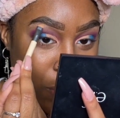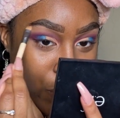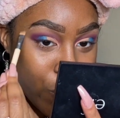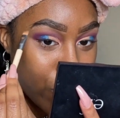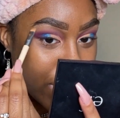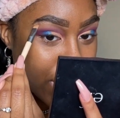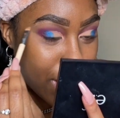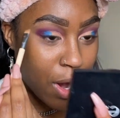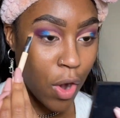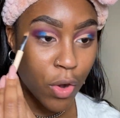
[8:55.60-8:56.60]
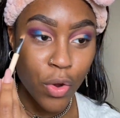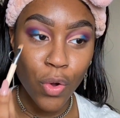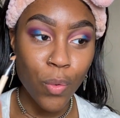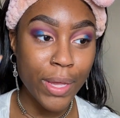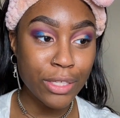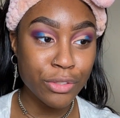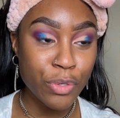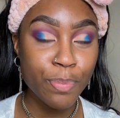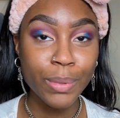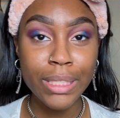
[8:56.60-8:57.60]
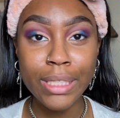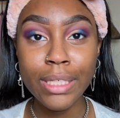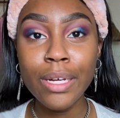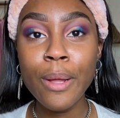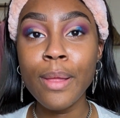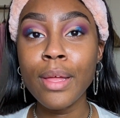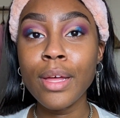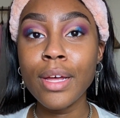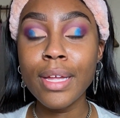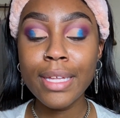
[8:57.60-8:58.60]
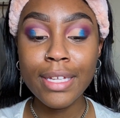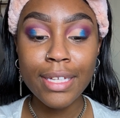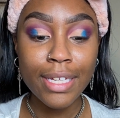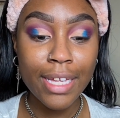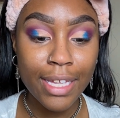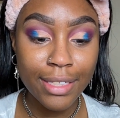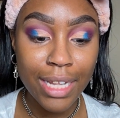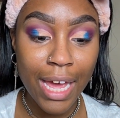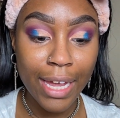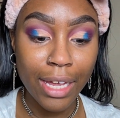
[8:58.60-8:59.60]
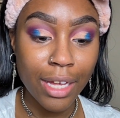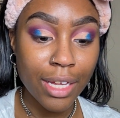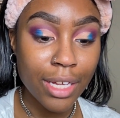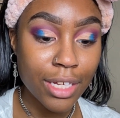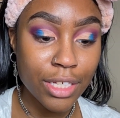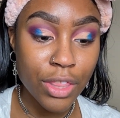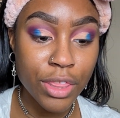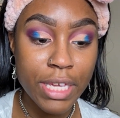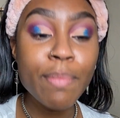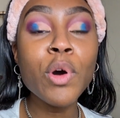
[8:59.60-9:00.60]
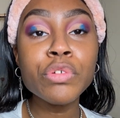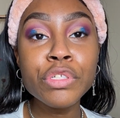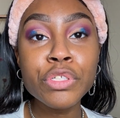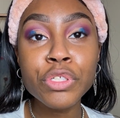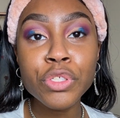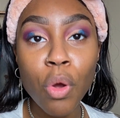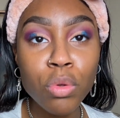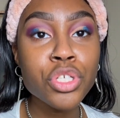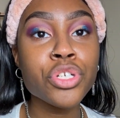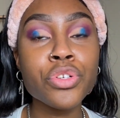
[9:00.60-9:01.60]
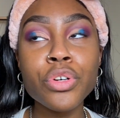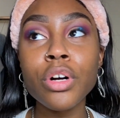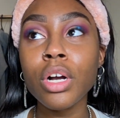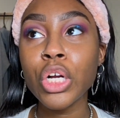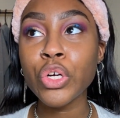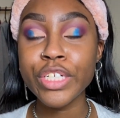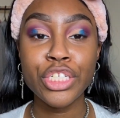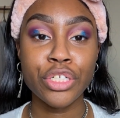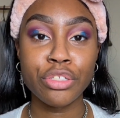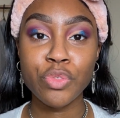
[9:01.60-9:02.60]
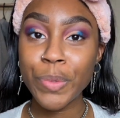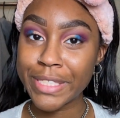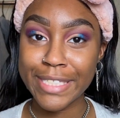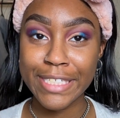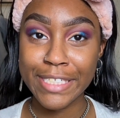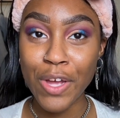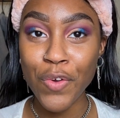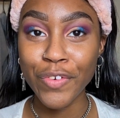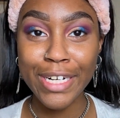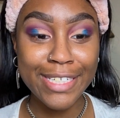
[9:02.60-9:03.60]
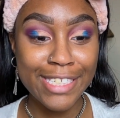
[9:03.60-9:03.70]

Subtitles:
We are going to be like the most social creatures once this is over. Cause